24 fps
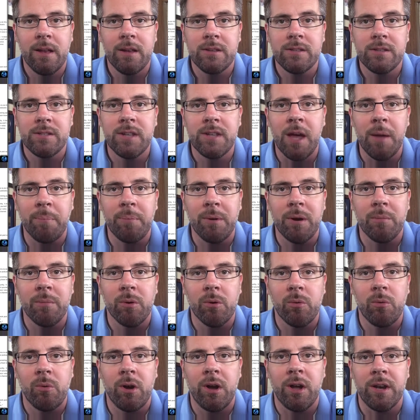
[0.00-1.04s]
Step
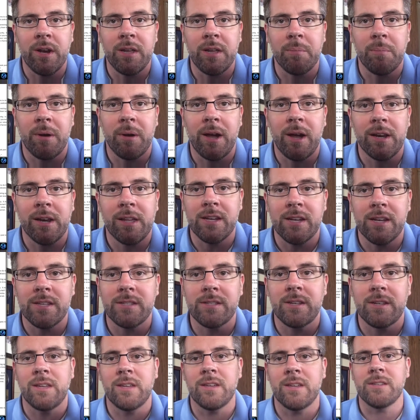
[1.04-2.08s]
number 1 in
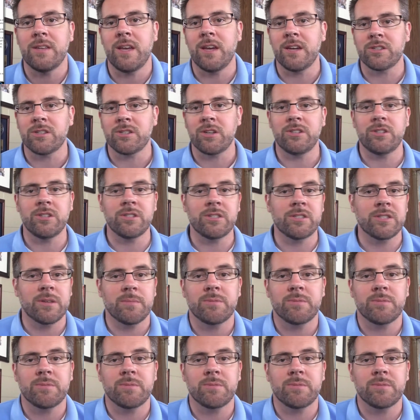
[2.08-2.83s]
podcasting is actually just